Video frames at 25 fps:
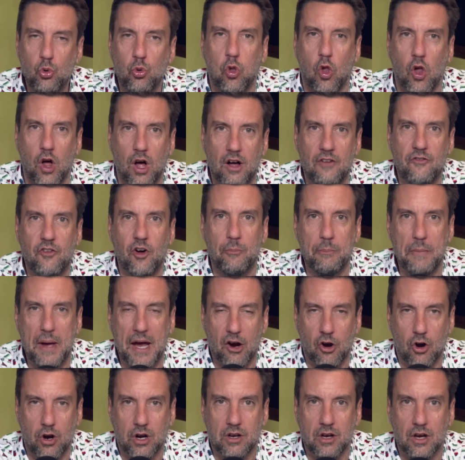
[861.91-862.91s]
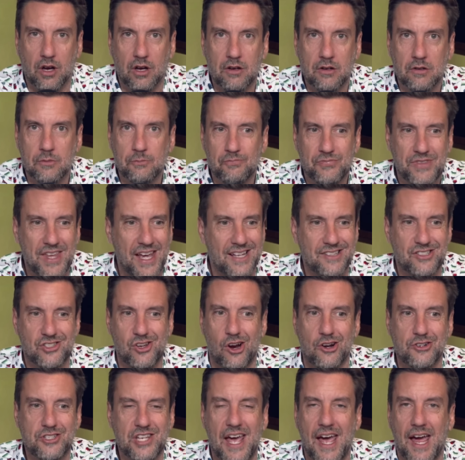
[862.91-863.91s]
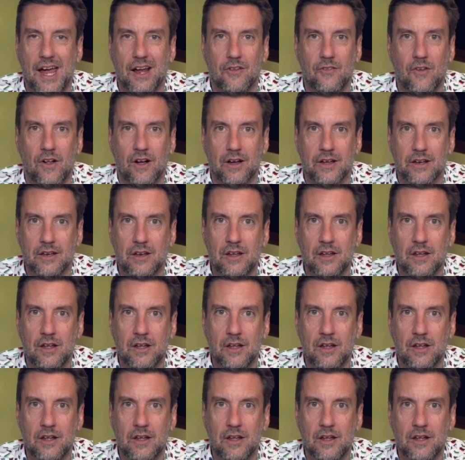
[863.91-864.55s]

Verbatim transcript: love America. That's our tagline.